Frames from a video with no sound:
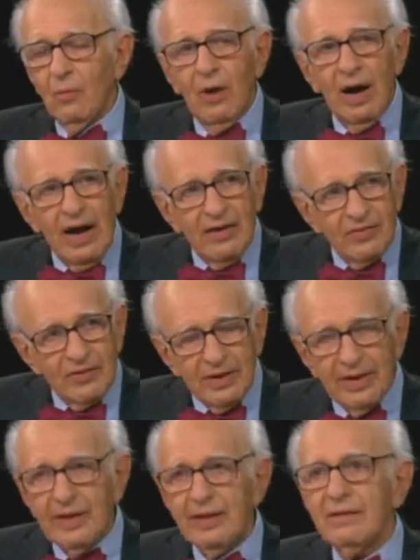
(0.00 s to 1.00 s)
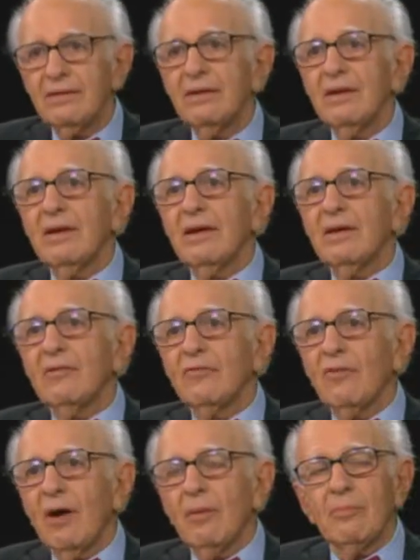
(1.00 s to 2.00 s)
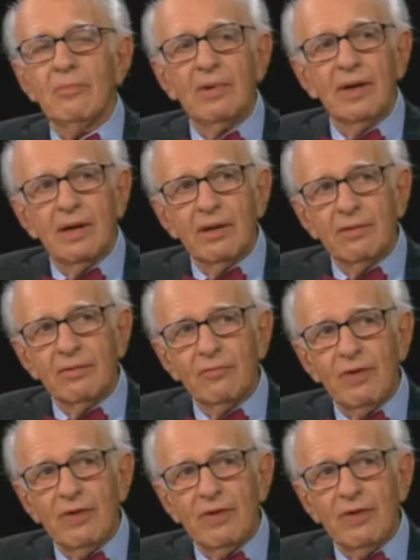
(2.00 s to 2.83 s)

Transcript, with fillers: were isolated from the